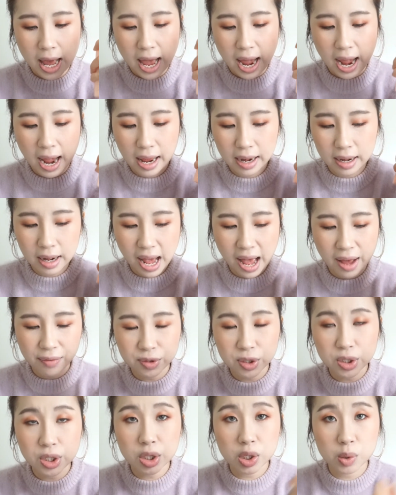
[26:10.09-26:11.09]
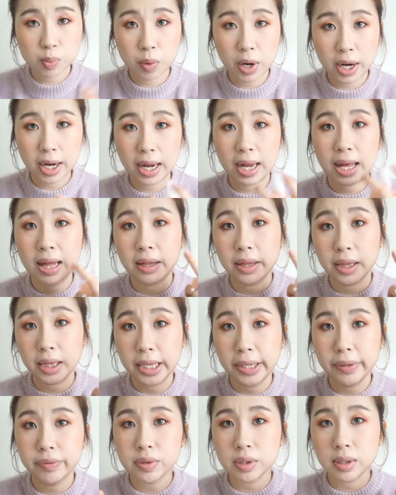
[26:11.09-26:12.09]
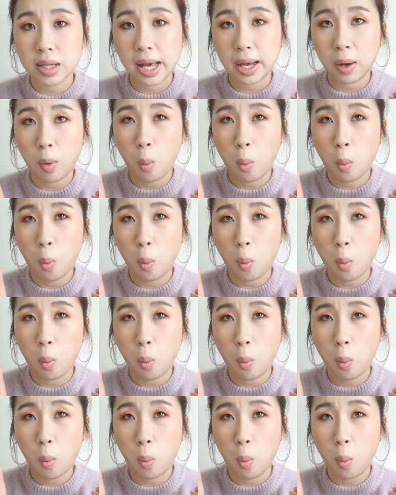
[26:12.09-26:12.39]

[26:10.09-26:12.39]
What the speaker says: and after you spray it, it leaves like